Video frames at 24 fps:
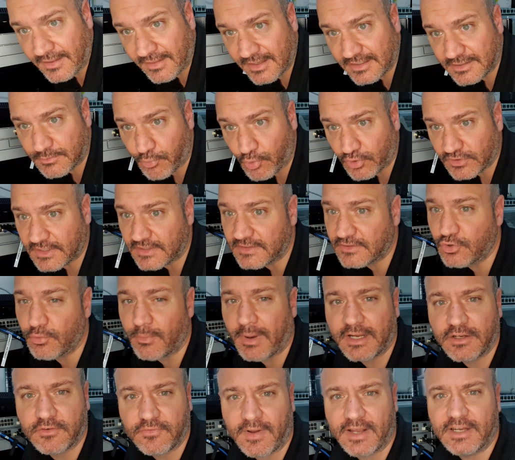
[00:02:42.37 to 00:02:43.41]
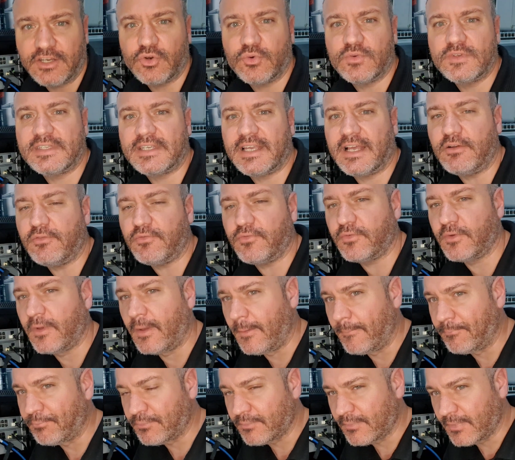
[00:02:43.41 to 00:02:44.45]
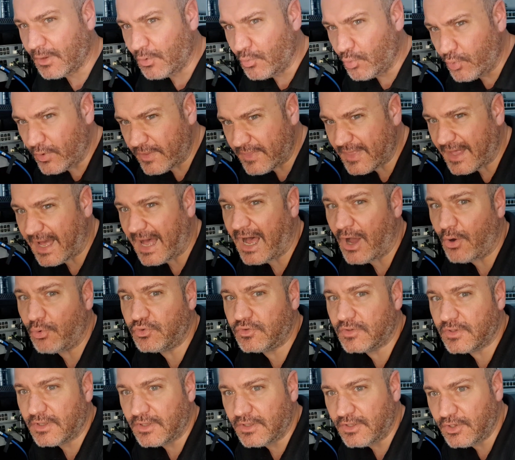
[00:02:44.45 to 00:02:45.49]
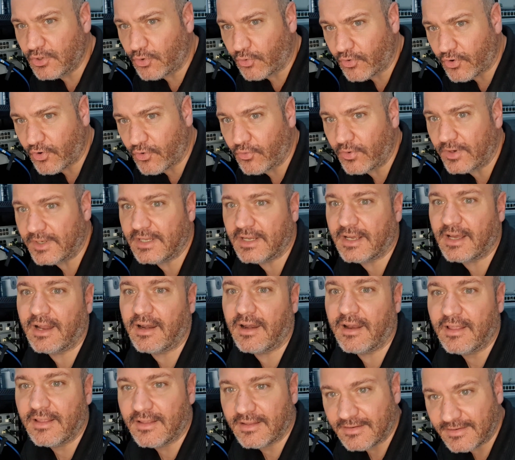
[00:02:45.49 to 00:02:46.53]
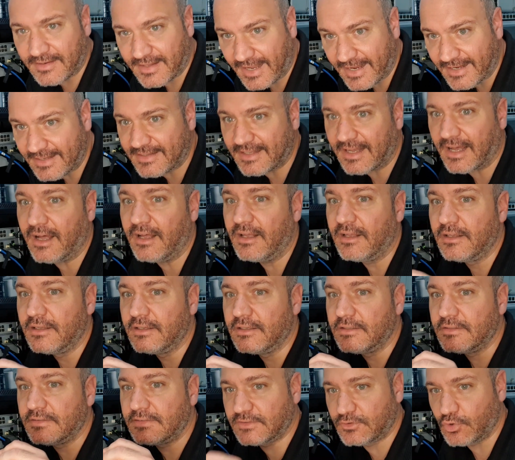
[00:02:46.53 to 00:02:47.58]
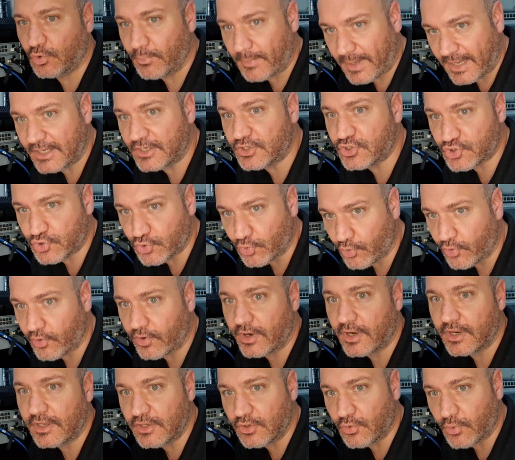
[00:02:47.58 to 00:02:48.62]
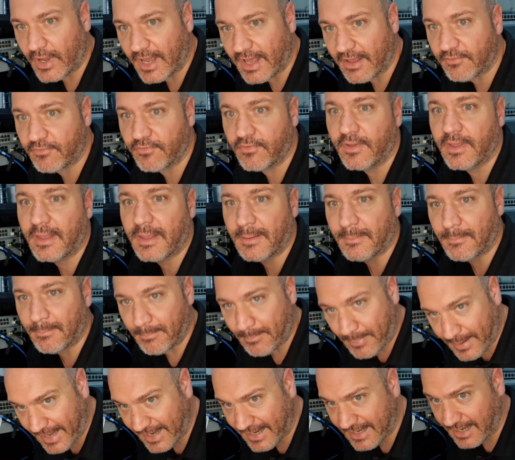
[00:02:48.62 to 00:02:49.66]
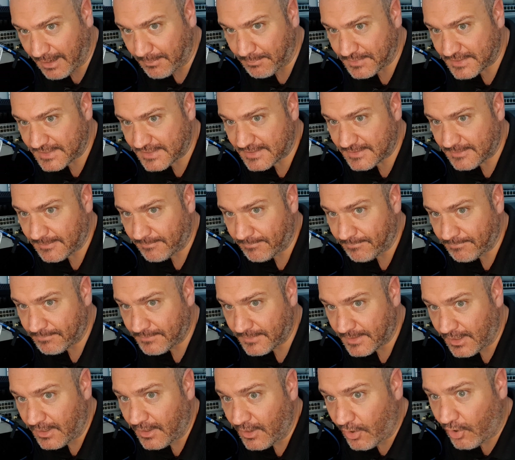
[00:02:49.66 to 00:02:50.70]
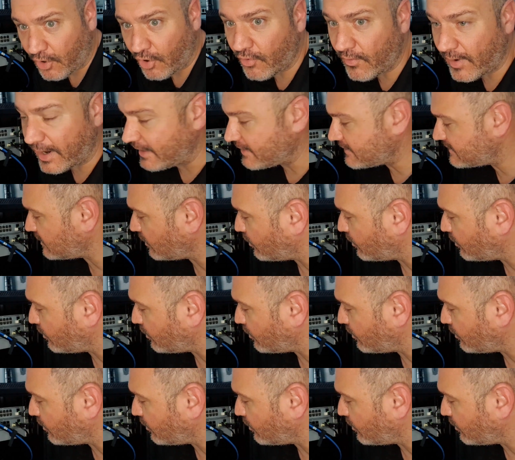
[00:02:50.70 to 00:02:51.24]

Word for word: in this process you might find yourself without your critical data so make sure you have backups all right